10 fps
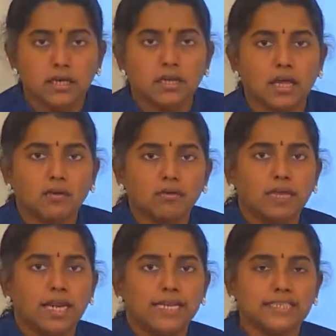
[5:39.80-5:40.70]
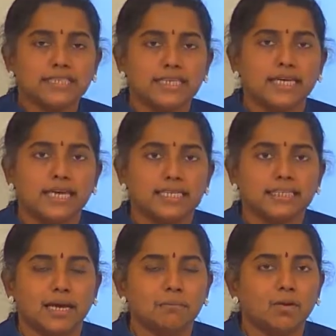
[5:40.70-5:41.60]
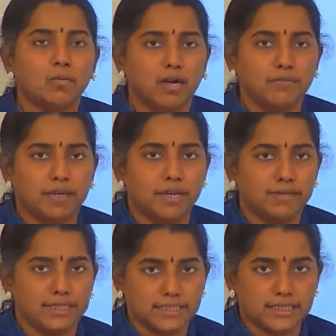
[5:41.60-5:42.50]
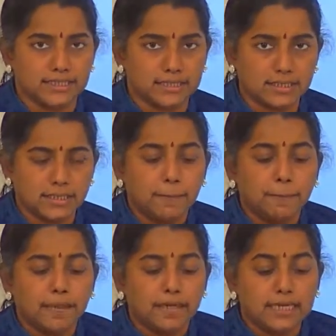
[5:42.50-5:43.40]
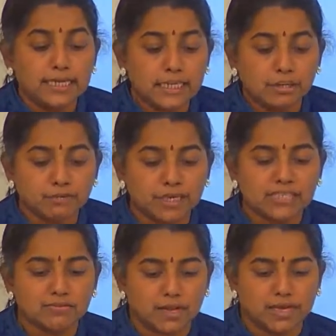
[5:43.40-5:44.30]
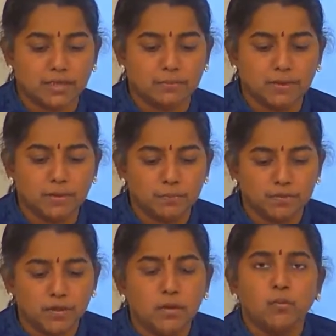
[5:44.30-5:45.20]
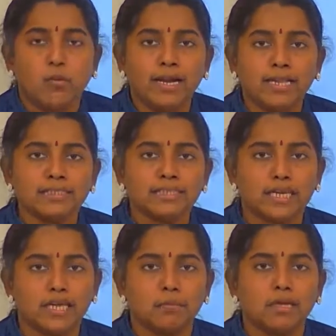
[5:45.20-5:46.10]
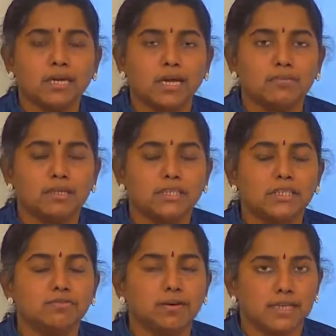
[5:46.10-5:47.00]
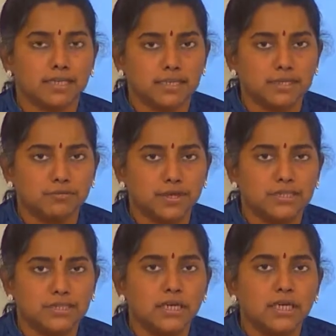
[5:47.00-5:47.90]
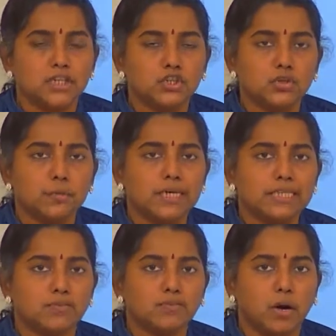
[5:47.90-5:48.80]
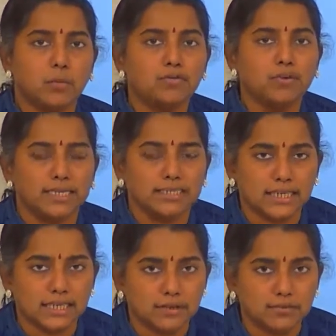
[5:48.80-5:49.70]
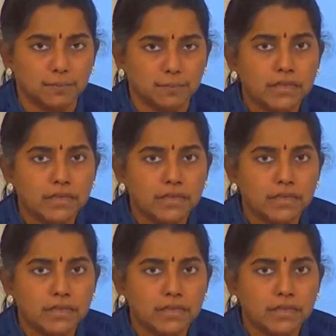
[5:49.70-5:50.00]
Now let us see the example what we have discussed. Interface flyable. What is the naming convention for an interface? It should be in the form of adjective.